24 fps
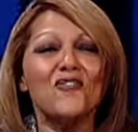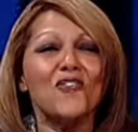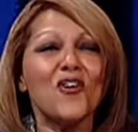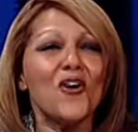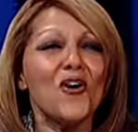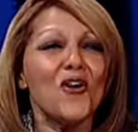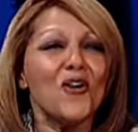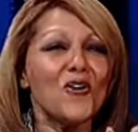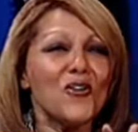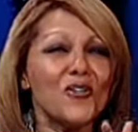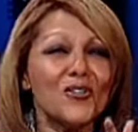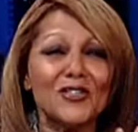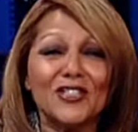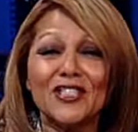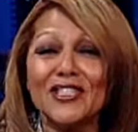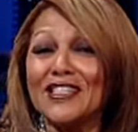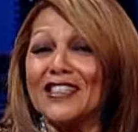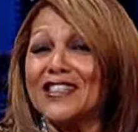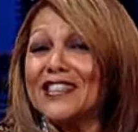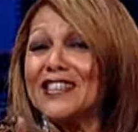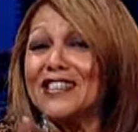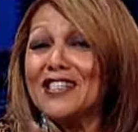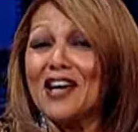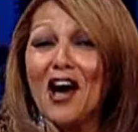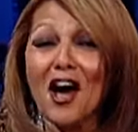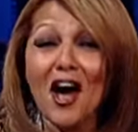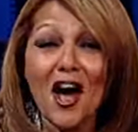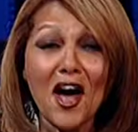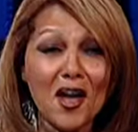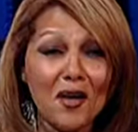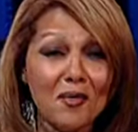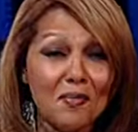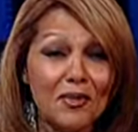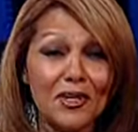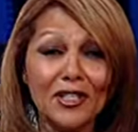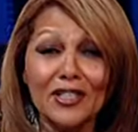Furs and
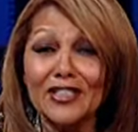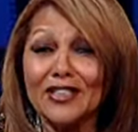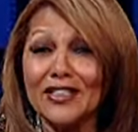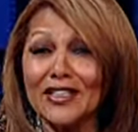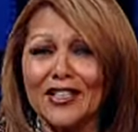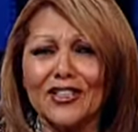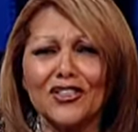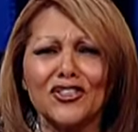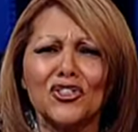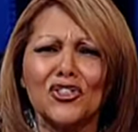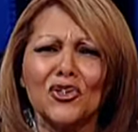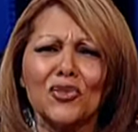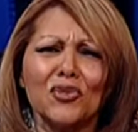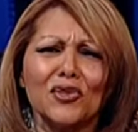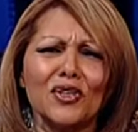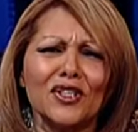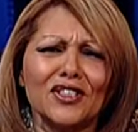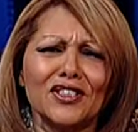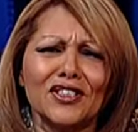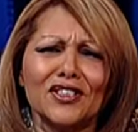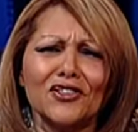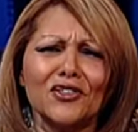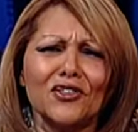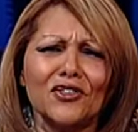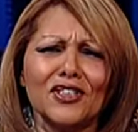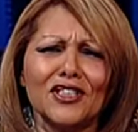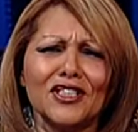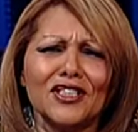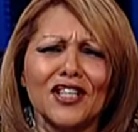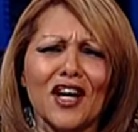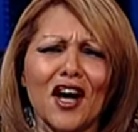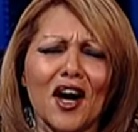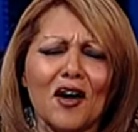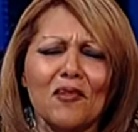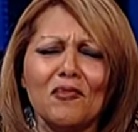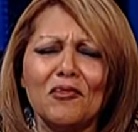diamonds oh, and to, a, to a
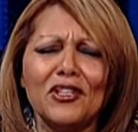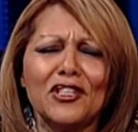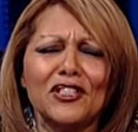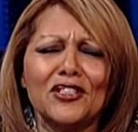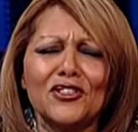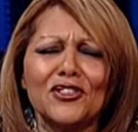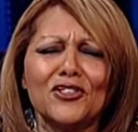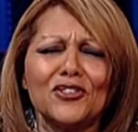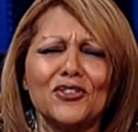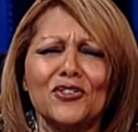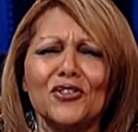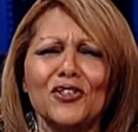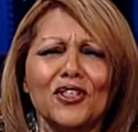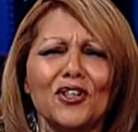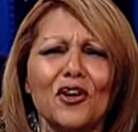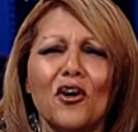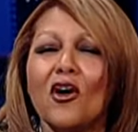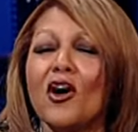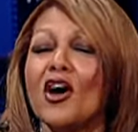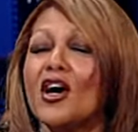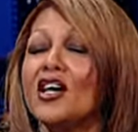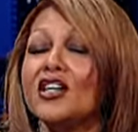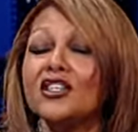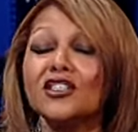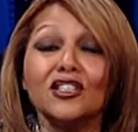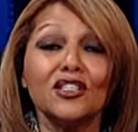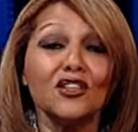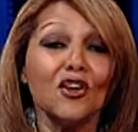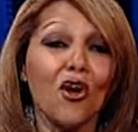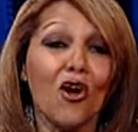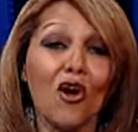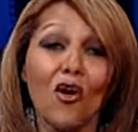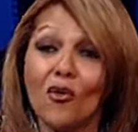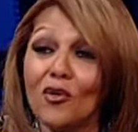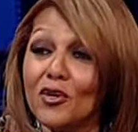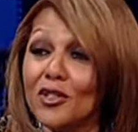job in the studio. She
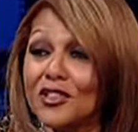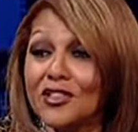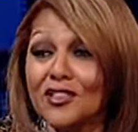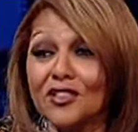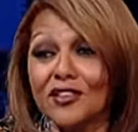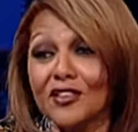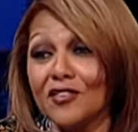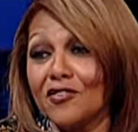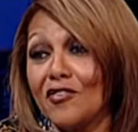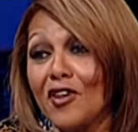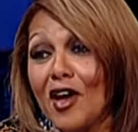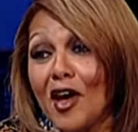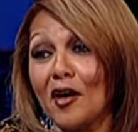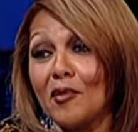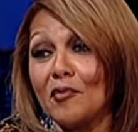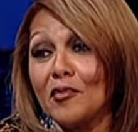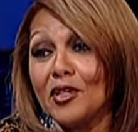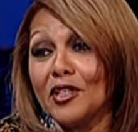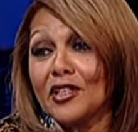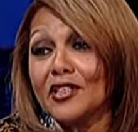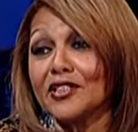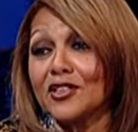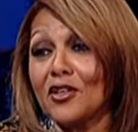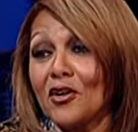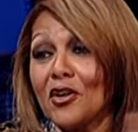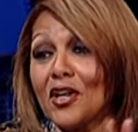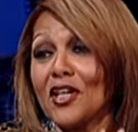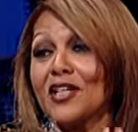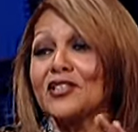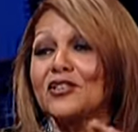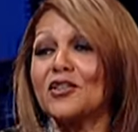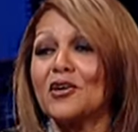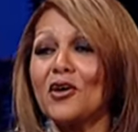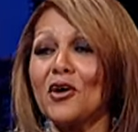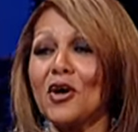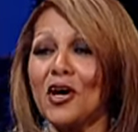uh-huh. always looked fabulous. Okay,
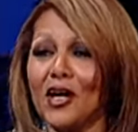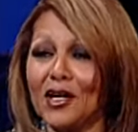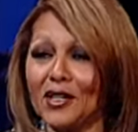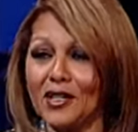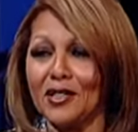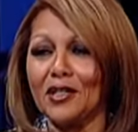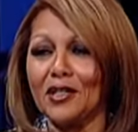so go ahead,